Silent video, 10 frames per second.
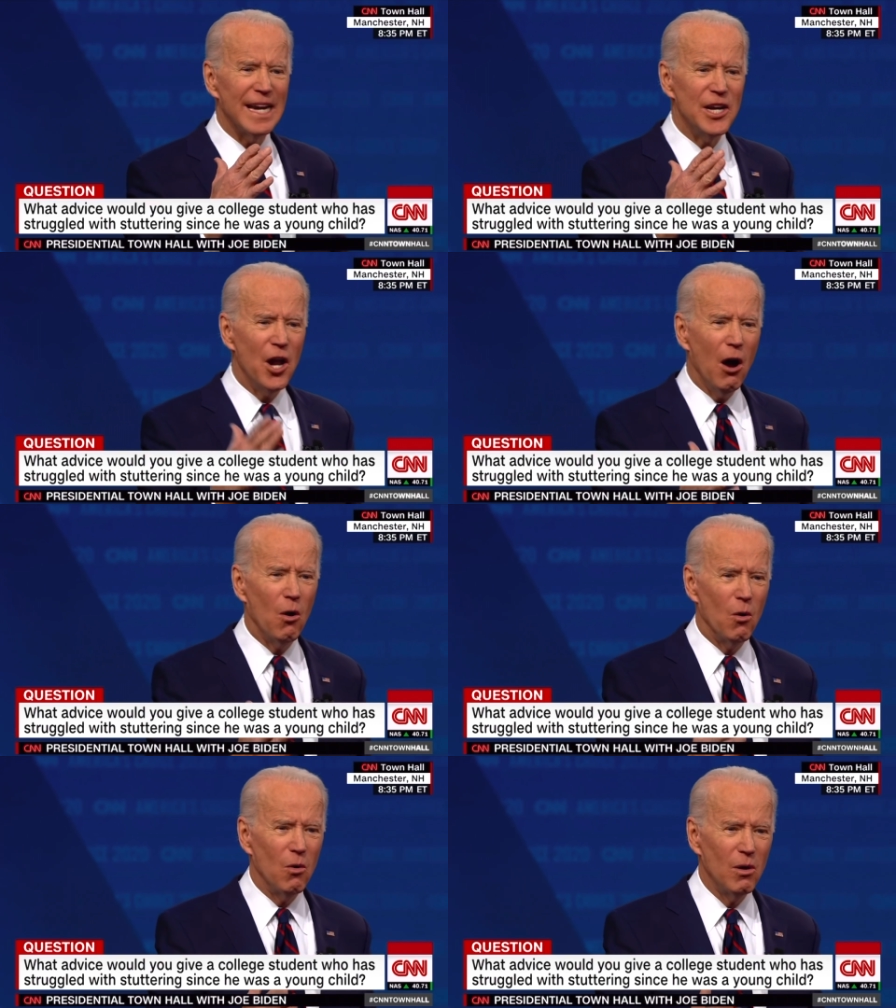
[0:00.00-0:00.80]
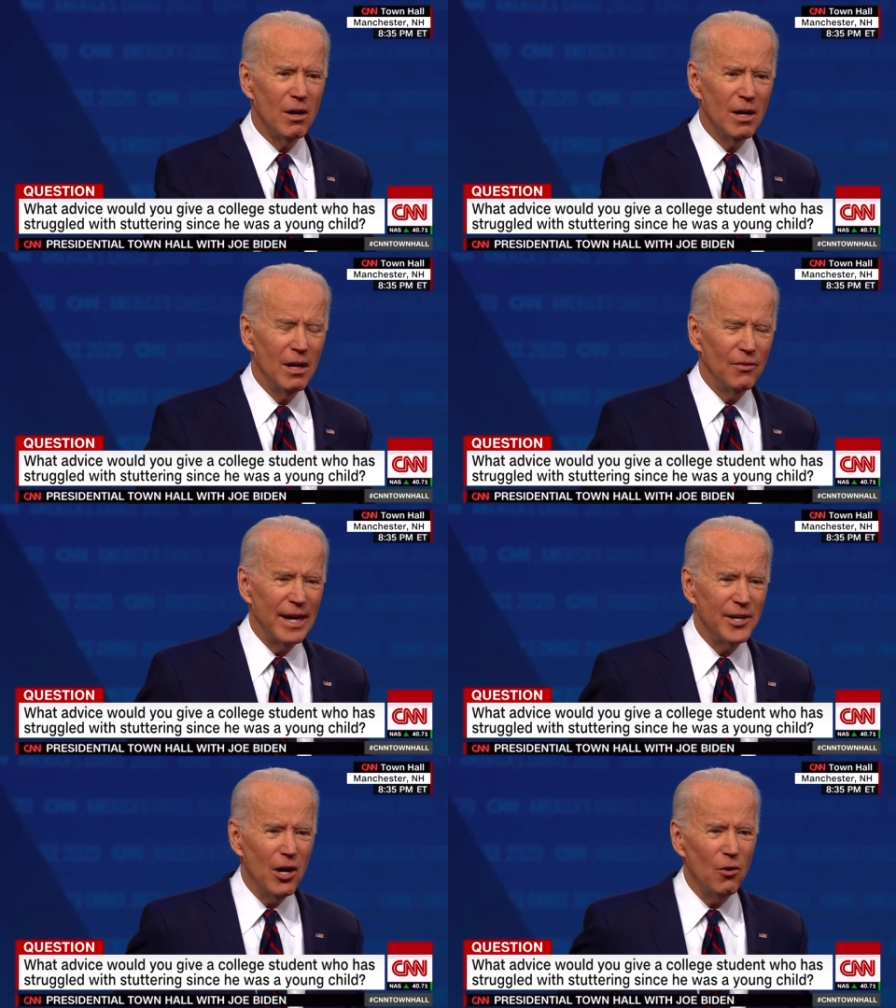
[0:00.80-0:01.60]
they know,
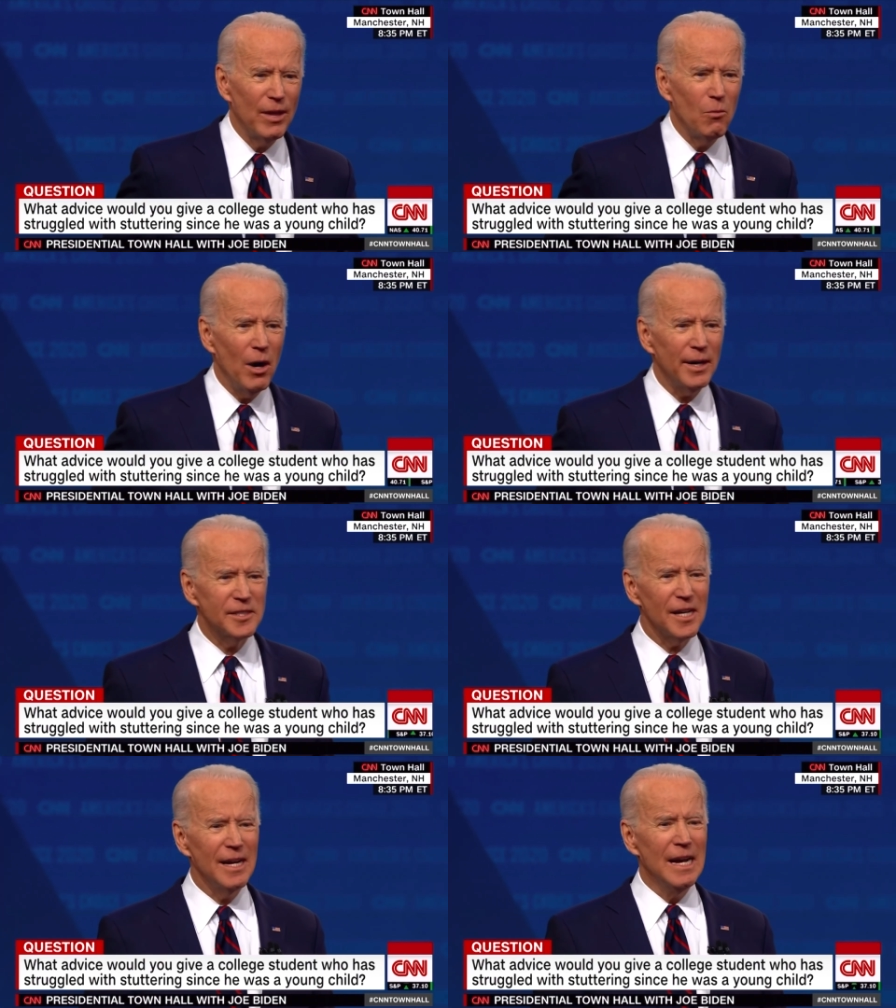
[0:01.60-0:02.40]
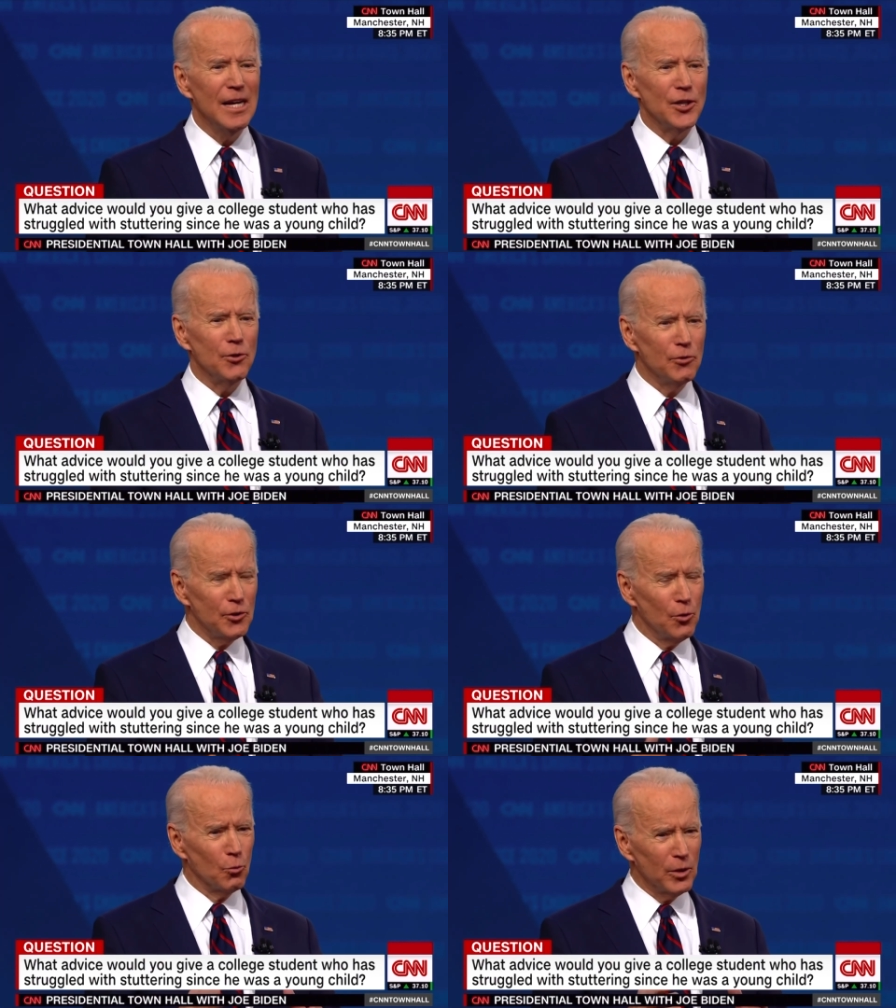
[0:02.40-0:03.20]
they want to say,
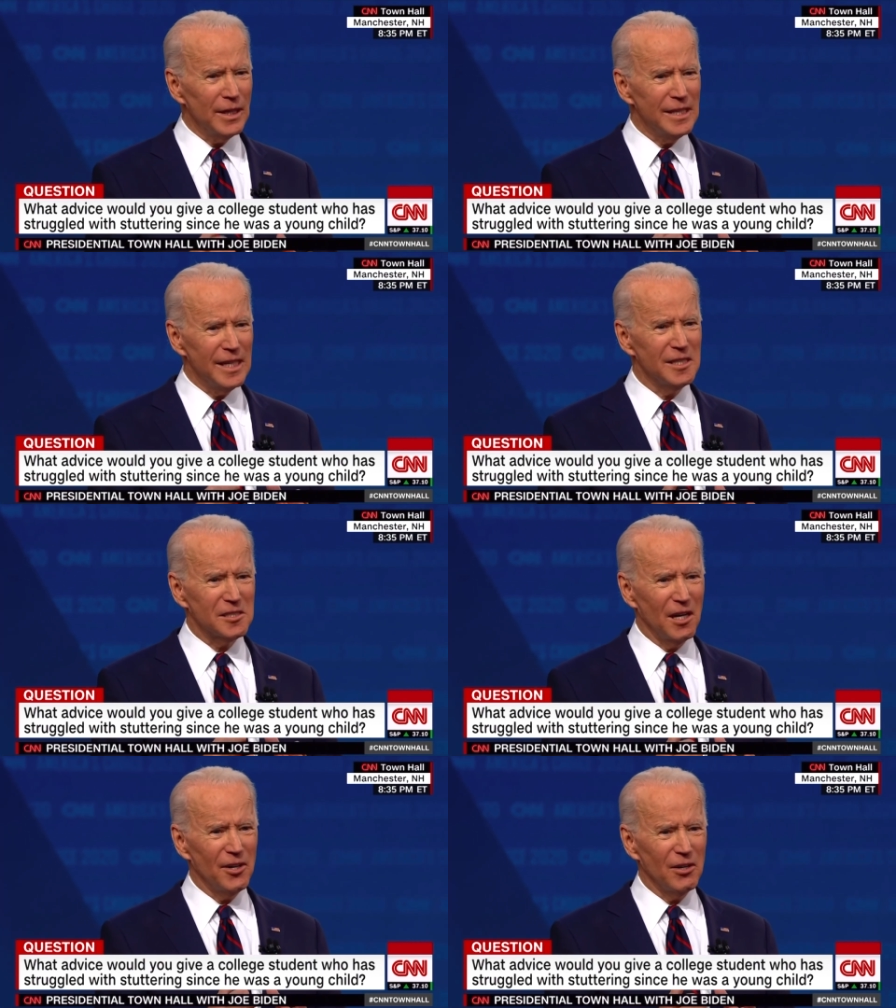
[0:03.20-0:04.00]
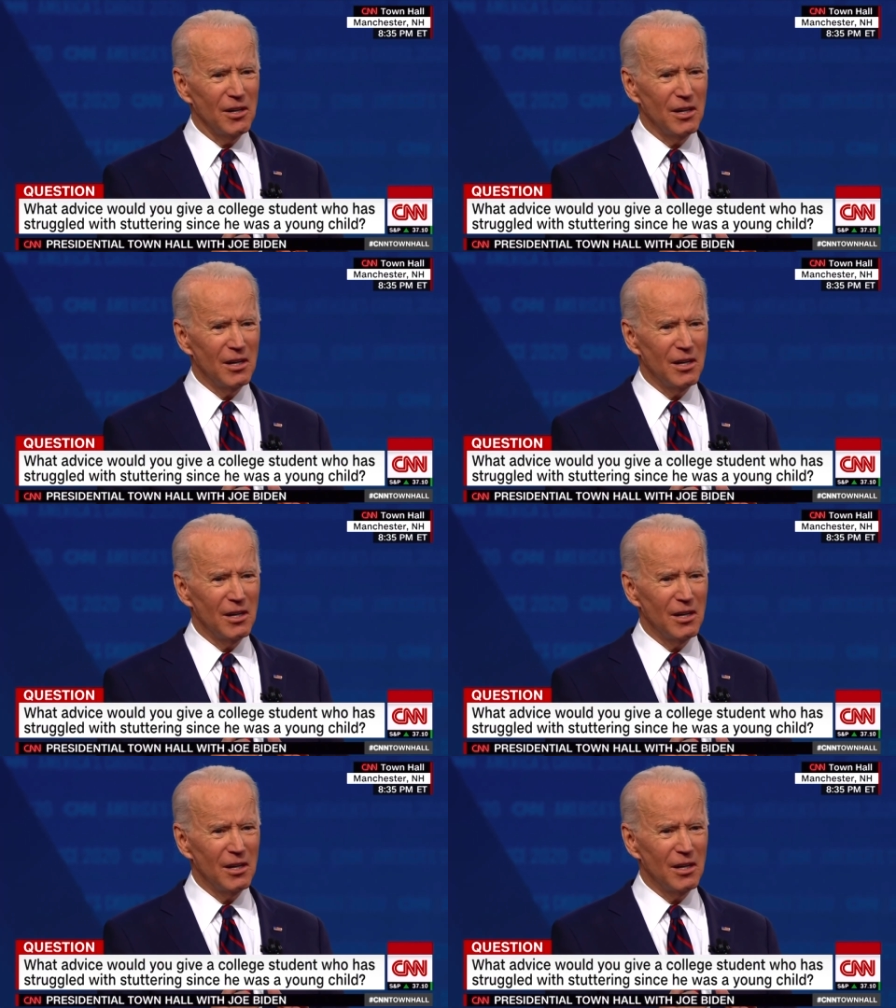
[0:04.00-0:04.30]
you really did stutter?